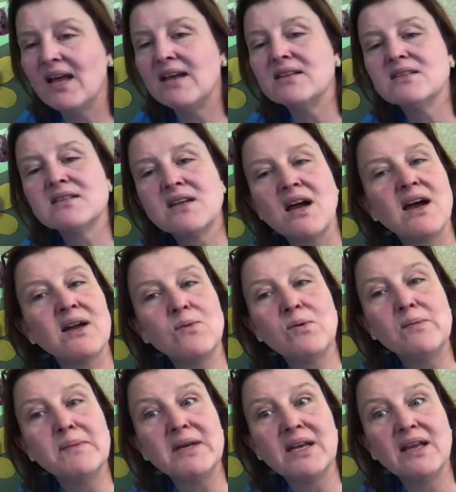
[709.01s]
as Sky
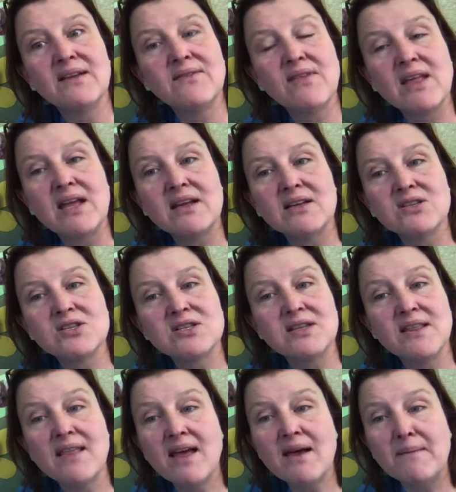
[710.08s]
Woman gave thanks
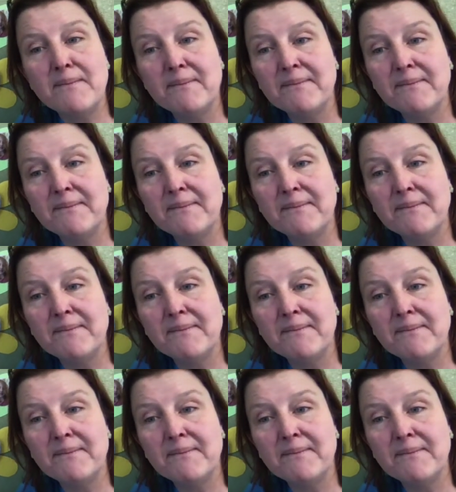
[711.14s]
to them